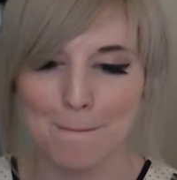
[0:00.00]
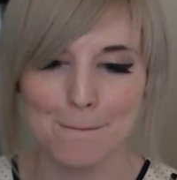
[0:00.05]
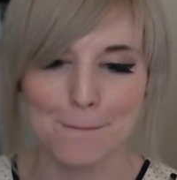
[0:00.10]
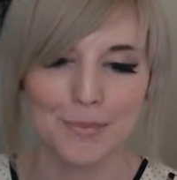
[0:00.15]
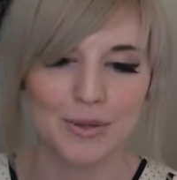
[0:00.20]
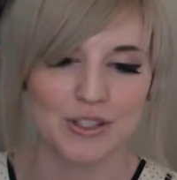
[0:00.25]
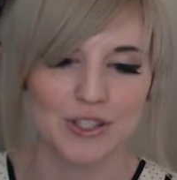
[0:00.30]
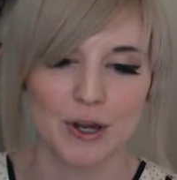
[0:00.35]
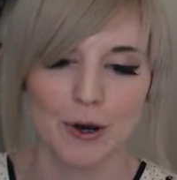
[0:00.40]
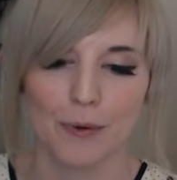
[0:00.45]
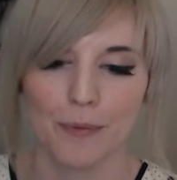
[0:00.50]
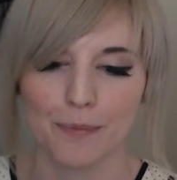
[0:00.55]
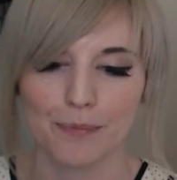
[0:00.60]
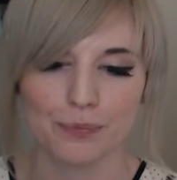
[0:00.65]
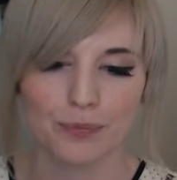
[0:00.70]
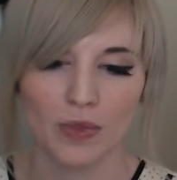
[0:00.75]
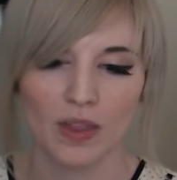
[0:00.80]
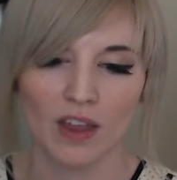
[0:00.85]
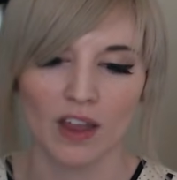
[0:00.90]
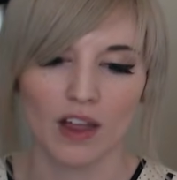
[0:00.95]
So
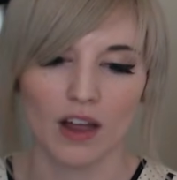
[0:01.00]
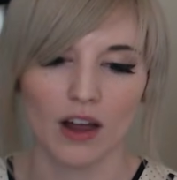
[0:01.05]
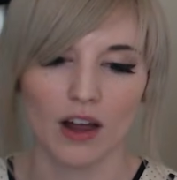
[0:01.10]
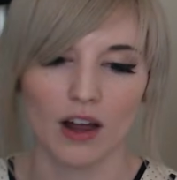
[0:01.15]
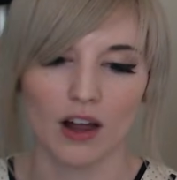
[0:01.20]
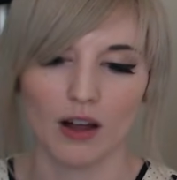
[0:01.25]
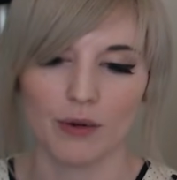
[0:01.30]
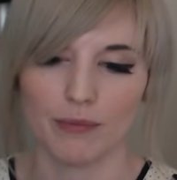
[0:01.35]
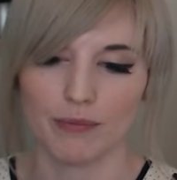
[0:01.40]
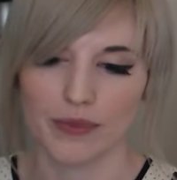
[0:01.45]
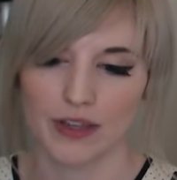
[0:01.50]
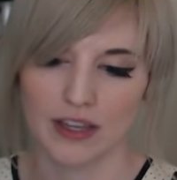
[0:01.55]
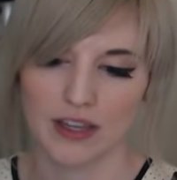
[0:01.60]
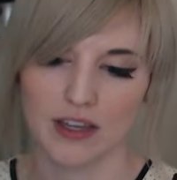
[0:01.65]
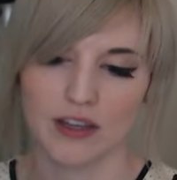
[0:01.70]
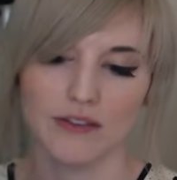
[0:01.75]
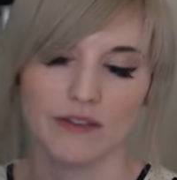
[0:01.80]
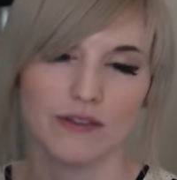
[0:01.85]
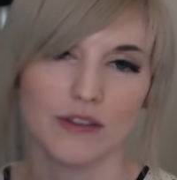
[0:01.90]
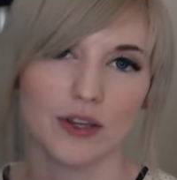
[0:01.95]

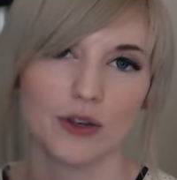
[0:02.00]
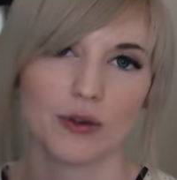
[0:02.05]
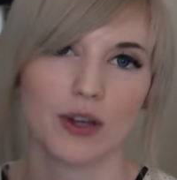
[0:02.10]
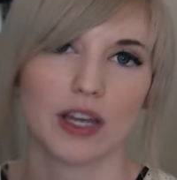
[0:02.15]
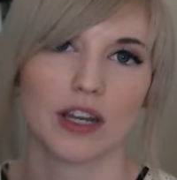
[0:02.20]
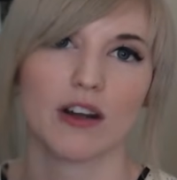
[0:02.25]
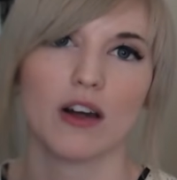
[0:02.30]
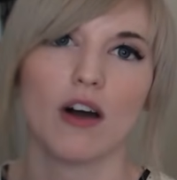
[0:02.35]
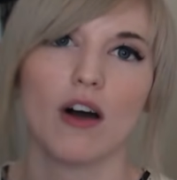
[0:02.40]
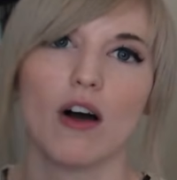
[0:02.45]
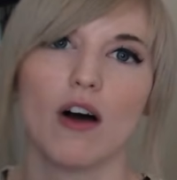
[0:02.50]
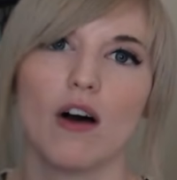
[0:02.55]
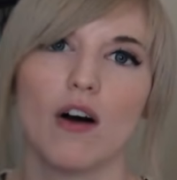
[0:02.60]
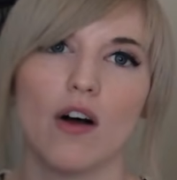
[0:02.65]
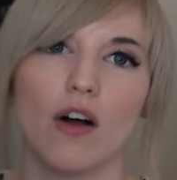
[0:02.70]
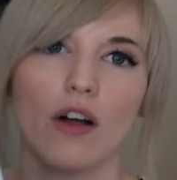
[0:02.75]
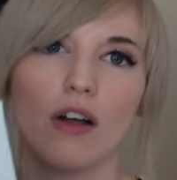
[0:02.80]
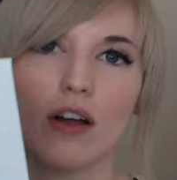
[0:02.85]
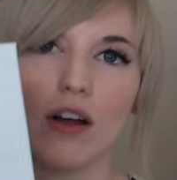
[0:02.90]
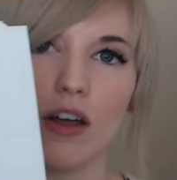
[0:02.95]
if you can
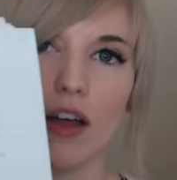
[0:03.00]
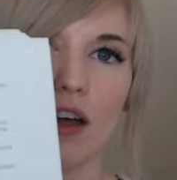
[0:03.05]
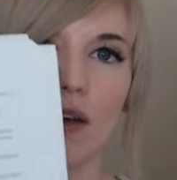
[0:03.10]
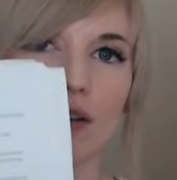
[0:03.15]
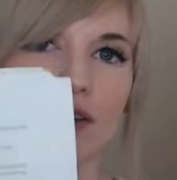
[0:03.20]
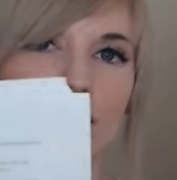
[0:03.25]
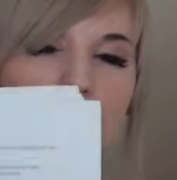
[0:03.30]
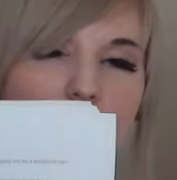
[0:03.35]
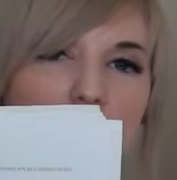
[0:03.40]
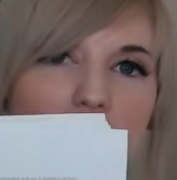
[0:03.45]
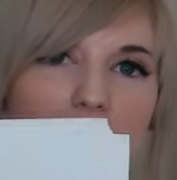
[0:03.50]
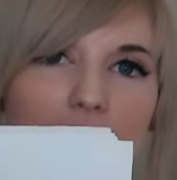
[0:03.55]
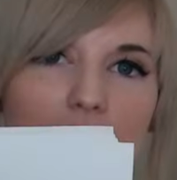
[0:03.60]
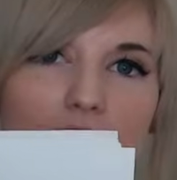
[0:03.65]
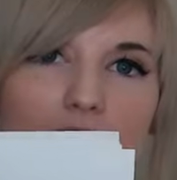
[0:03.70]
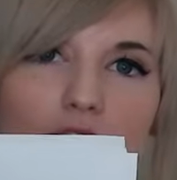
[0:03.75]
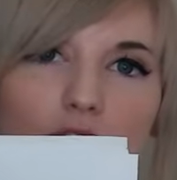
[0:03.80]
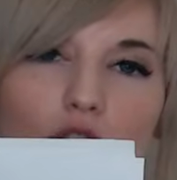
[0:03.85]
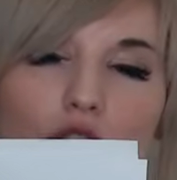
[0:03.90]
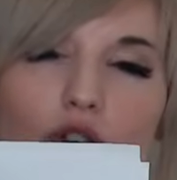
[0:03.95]
all
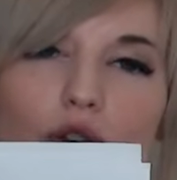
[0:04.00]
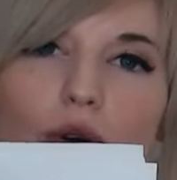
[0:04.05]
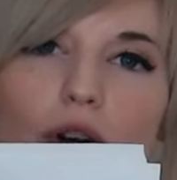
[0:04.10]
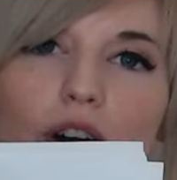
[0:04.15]
take your